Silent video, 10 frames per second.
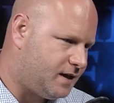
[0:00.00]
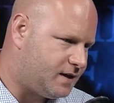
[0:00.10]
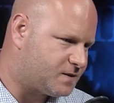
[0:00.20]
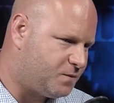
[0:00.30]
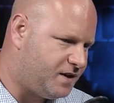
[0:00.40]

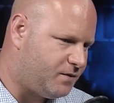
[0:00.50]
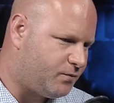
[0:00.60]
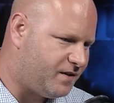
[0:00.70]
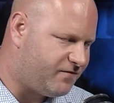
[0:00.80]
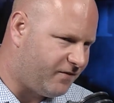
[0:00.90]
is we
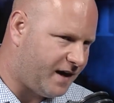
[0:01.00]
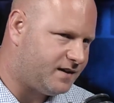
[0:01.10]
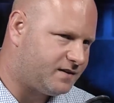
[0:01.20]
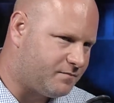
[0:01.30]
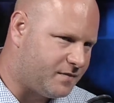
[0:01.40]
we
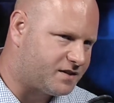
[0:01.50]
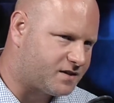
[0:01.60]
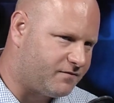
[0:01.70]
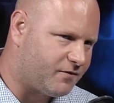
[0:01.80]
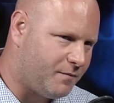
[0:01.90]
fight the
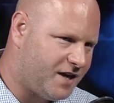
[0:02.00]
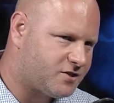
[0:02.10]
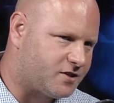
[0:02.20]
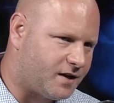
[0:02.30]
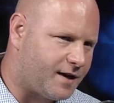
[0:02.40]

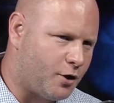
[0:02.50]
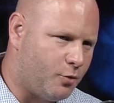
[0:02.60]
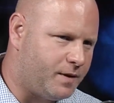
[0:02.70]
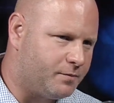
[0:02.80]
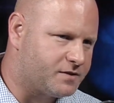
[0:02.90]
misinformation. And I
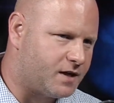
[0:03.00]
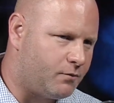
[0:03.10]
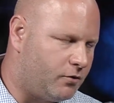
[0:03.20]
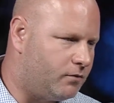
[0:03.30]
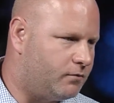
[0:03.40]
know people
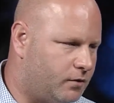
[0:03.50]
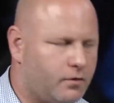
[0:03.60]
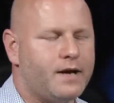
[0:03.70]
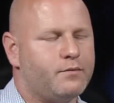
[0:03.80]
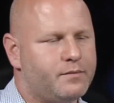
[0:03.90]
say, "Well, well,
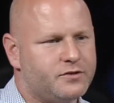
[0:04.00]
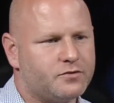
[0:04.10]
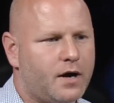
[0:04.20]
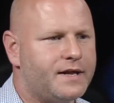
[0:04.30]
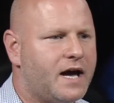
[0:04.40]
great, we've been
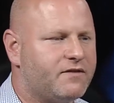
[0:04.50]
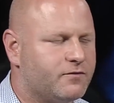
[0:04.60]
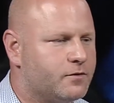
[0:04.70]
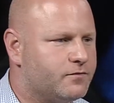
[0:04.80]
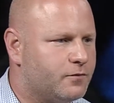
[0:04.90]
trying that
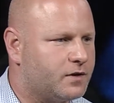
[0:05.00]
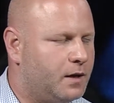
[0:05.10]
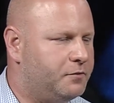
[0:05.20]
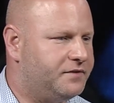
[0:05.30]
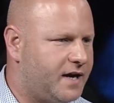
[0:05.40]
for for a
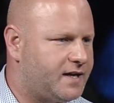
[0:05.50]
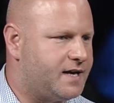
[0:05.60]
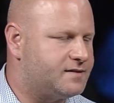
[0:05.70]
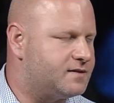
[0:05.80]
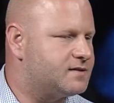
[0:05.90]
couple
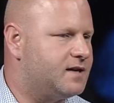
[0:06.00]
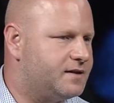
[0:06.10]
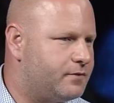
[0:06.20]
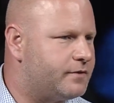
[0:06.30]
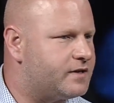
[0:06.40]
decades and it's
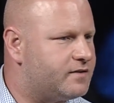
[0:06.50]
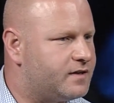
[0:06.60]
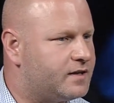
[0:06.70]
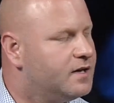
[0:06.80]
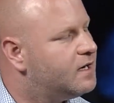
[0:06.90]
not doing
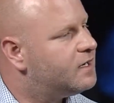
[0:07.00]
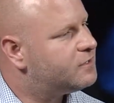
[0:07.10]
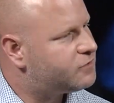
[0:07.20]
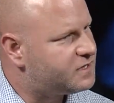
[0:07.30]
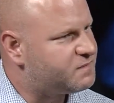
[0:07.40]
anything."
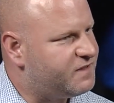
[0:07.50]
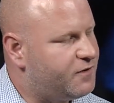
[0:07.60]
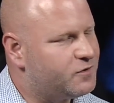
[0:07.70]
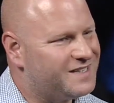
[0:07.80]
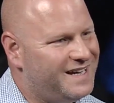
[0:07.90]
Trust me,
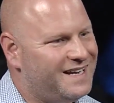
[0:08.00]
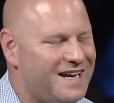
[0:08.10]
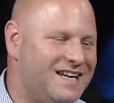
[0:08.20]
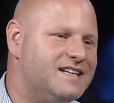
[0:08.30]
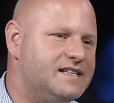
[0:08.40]
folks, it
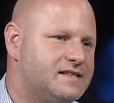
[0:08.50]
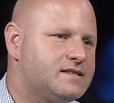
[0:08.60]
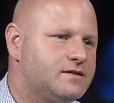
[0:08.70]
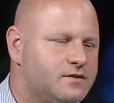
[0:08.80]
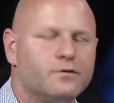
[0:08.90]

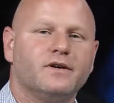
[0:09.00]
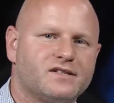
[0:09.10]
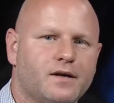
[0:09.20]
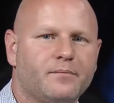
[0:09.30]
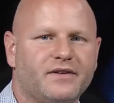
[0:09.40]
is
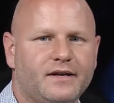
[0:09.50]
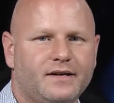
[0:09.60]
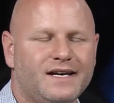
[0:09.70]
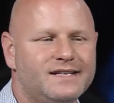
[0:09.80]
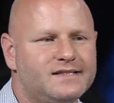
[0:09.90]
doing
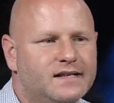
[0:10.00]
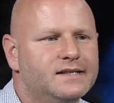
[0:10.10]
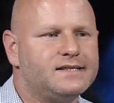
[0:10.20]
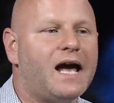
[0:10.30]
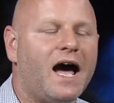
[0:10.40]
something. It
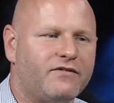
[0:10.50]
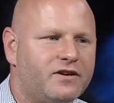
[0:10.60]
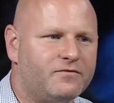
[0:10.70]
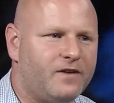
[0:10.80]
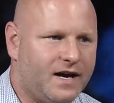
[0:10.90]
does have
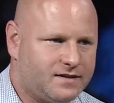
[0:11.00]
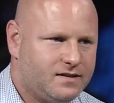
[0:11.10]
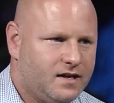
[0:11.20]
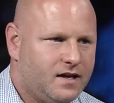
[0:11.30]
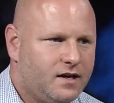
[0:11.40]
an
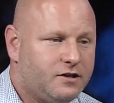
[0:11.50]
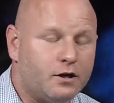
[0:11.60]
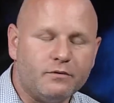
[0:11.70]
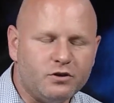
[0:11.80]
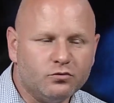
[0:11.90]
effect.
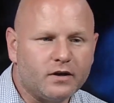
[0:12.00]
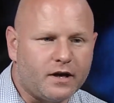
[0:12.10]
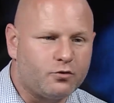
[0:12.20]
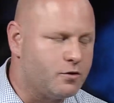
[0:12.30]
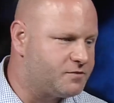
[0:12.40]
You know, when you
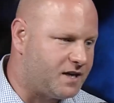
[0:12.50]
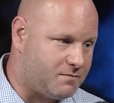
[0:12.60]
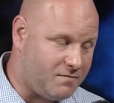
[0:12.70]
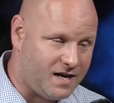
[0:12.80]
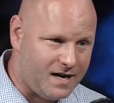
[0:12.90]
look at groups
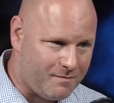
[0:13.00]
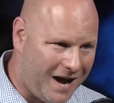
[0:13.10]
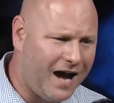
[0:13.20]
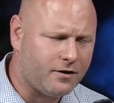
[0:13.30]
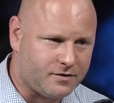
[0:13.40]
like Media
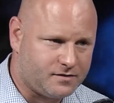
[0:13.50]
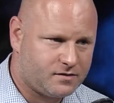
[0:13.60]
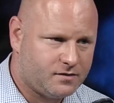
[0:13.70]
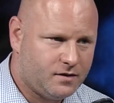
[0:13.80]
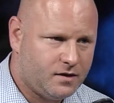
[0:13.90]

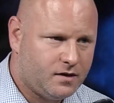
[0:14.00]
Matters,